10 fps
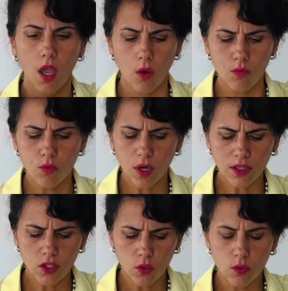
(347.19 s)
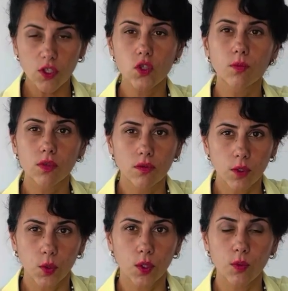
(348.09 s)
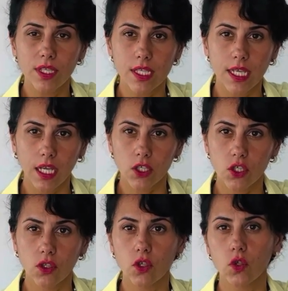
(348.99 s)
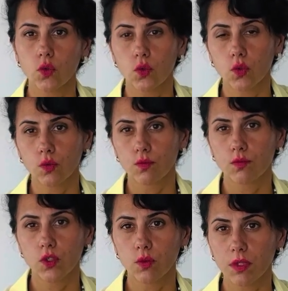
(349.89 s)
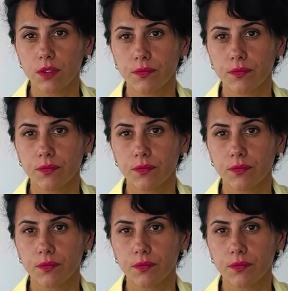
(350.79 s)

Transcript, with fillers: What you want to provoke with this action that you do to me?